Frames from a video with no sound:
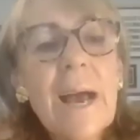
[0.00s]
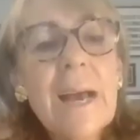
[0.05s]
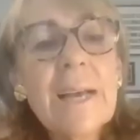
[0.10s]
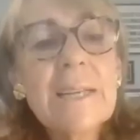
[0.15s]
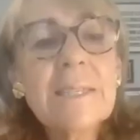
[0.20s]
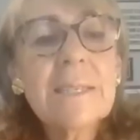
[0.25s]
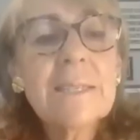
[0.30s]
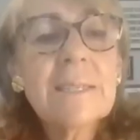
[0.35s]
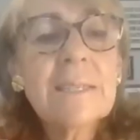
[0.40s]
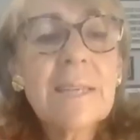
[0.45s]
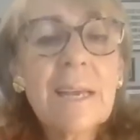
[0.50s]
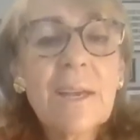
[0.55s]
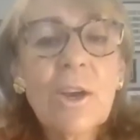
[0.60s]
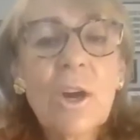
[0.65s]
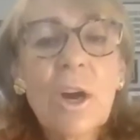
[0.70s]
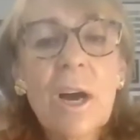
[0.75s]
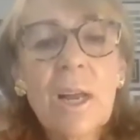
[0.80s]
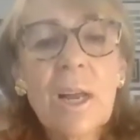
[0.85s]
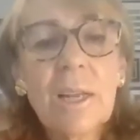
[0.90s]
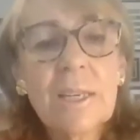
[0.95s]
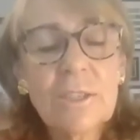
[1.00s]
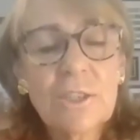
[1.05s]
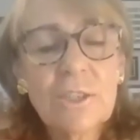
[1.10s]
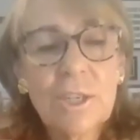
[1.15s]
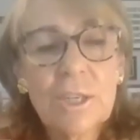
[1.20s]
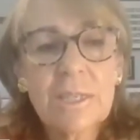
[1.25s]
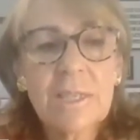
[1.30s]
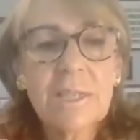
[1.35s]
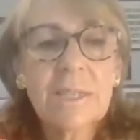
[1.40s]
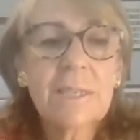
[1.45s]
as a
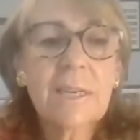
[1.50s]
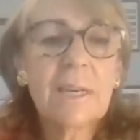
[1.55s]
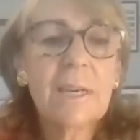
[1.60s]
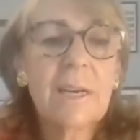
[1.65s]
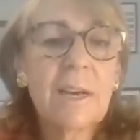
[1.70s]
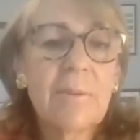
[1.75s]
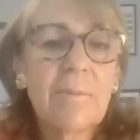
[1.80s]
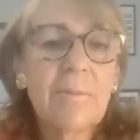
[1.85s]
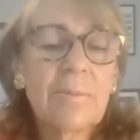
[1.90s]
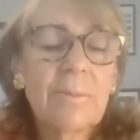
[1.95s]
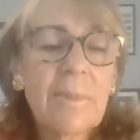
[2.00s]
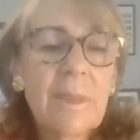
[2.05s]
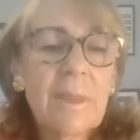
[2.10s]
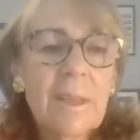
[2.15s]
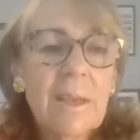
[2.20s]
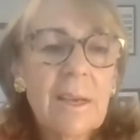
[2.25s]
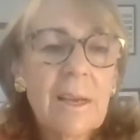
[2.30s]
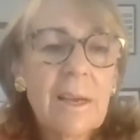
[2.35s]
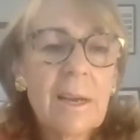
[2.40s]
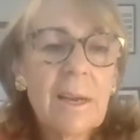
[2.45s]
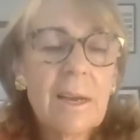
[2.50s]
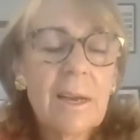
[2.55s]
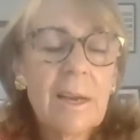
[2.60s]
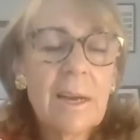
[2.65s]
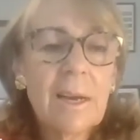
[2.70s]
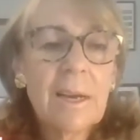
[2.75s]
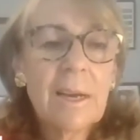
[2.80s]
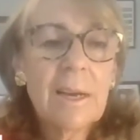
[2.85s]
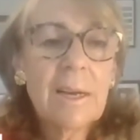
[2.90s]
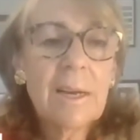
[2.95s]
psychologist, a
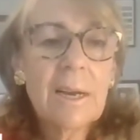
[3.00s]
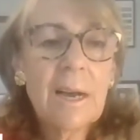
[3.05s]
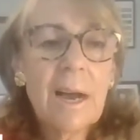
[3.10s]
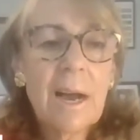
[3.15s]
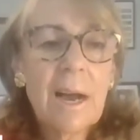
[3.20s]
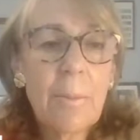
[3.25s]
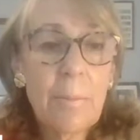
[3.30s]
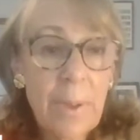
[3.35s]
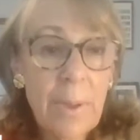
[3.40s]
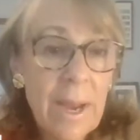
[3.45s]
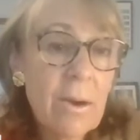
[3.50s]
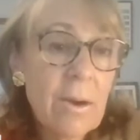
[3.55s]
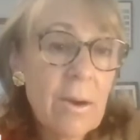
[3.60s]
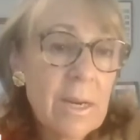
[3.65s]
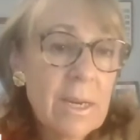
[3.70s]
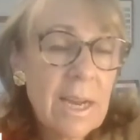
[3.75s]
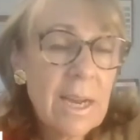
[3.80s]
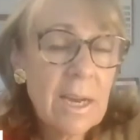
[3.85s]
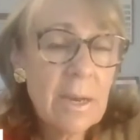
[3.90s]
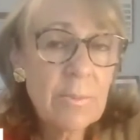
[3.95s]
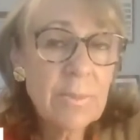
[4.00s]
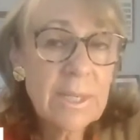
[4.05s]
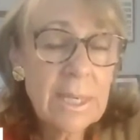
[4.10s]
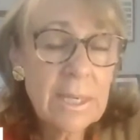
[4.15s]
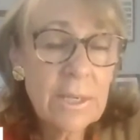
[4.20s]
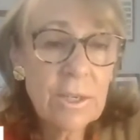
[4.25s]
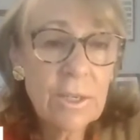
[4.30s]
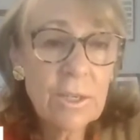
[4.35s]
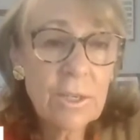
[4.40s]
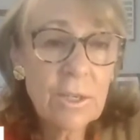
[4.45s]
parent comes
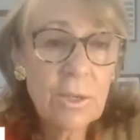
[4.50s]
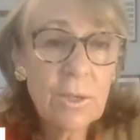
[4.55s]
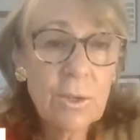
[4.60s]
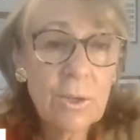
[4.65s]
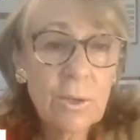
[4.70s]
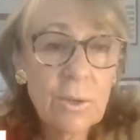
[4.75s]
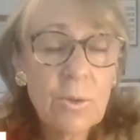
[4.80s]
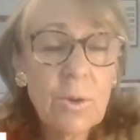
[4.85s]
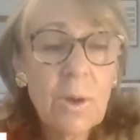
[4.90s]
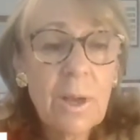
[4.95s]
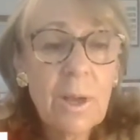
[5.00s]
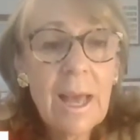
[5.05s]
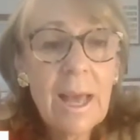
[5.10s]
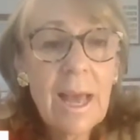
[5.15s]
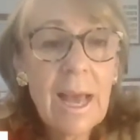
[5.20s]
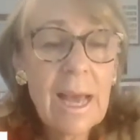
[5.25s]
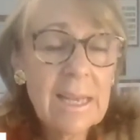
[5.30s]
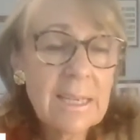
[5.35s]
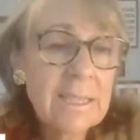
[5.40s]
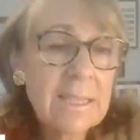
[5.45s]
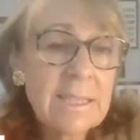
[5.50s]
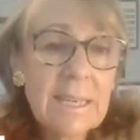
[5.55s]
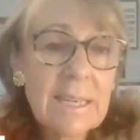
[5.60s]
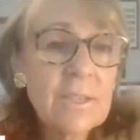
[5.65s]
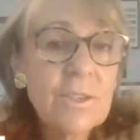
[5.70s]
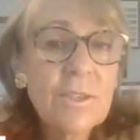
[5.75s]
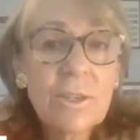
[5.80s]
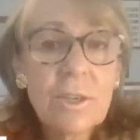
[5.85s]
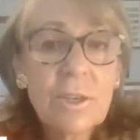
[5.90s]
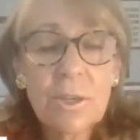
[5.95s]
into you and
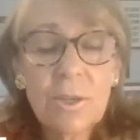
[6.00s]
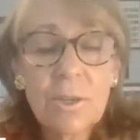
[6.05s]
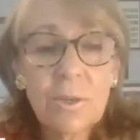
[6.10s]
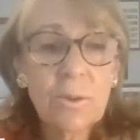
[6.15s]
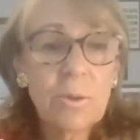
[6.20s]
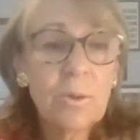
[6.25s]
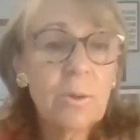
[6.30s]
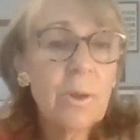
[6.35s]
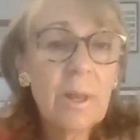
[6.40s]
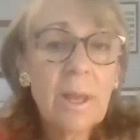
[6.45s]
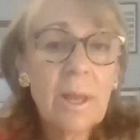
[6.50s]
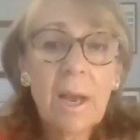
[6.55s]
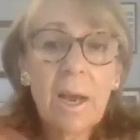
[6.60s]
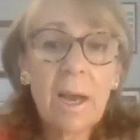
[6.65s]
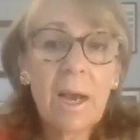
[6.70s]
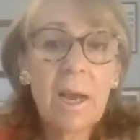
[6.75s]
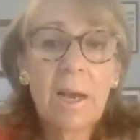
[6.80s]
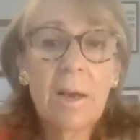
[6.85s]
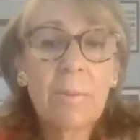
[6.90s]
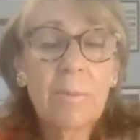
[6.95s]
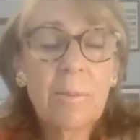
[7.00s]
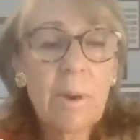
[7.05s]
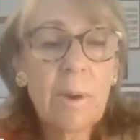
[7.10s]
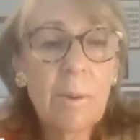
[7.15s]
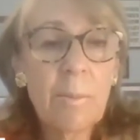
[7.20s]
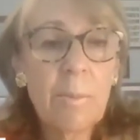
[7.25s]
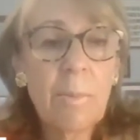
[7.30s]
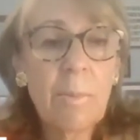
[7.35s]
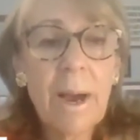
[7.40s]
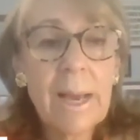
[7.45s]
says to you,
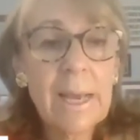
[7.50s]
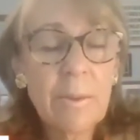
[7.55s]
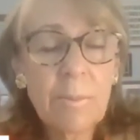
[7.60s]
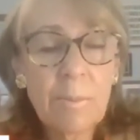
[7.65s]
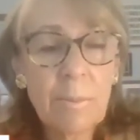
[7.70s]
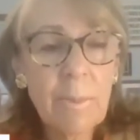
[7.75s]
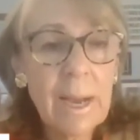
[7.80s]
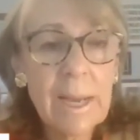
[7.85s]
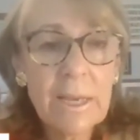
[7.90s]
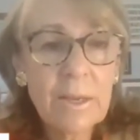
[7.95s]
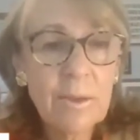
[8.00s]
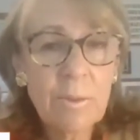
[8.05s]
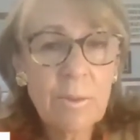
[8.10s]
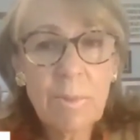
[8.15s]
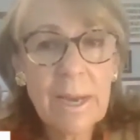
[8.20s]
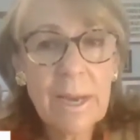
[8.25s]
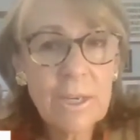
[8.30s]
my